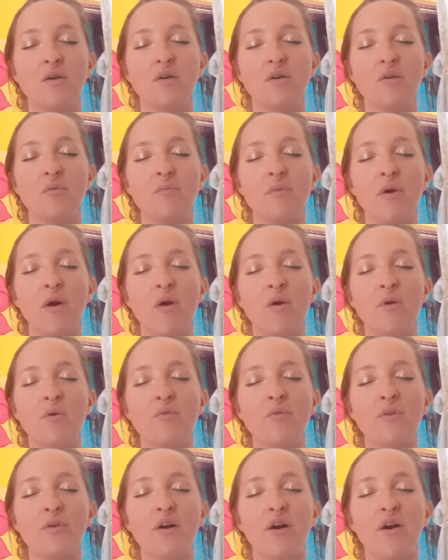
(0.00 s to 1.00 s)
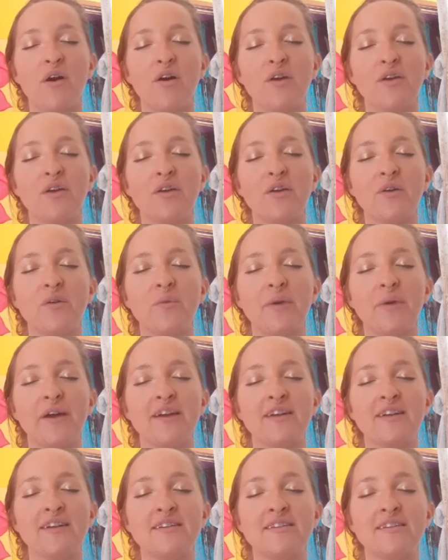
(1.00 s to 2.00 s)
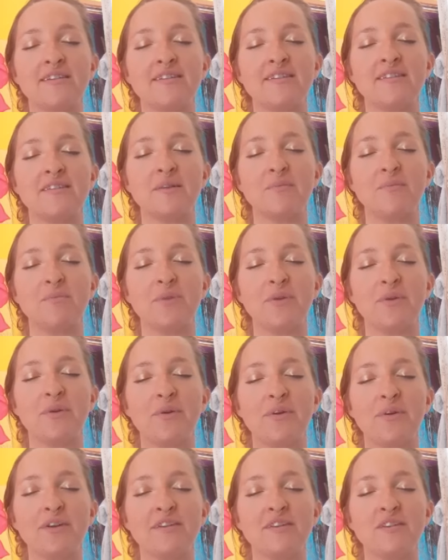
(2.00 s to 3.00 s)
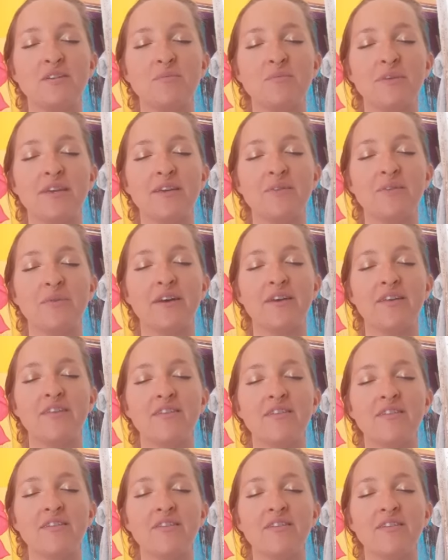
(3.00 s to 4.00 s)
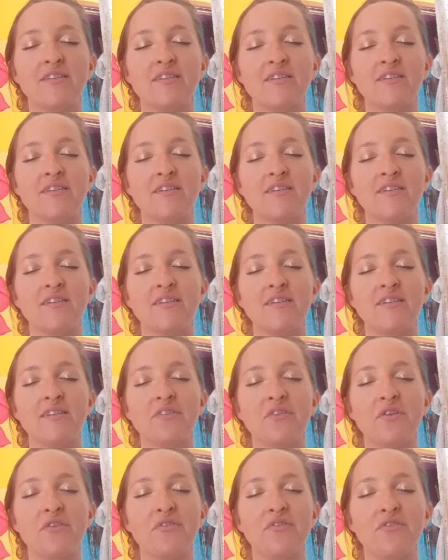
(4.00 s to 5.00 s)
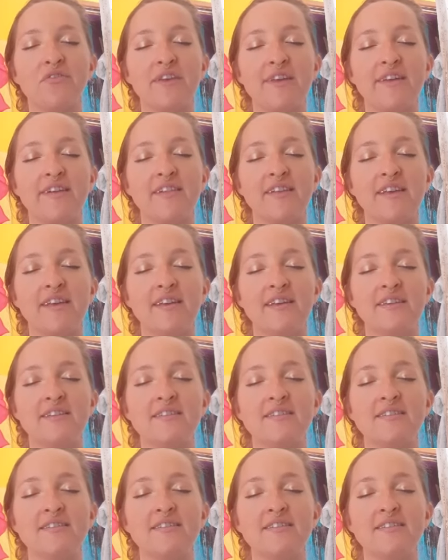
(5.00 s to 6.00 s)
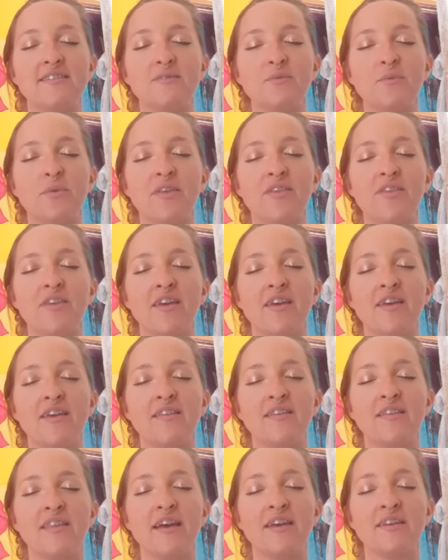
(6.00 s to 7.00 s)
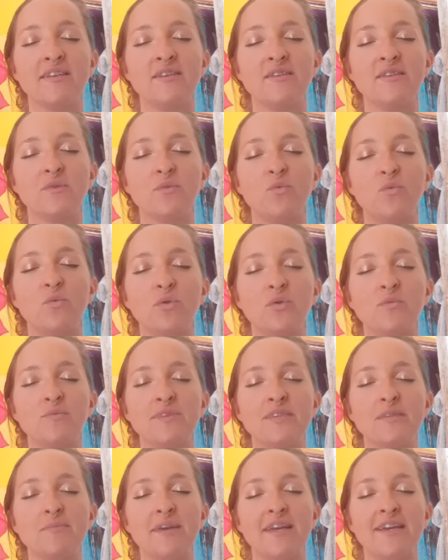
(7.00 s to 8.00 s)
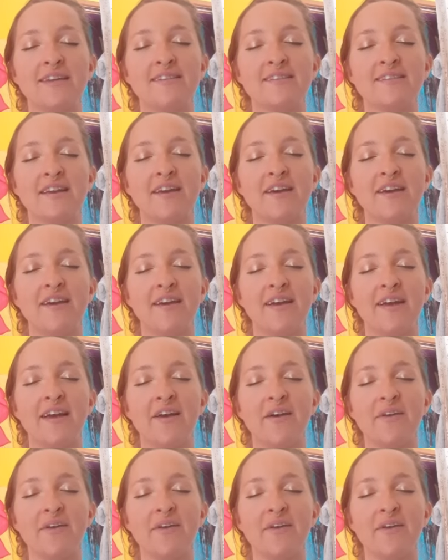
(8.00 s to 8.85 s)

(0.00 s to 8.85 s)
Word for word: But overall, your awareness is simply going to be with the feelings within this womb space area.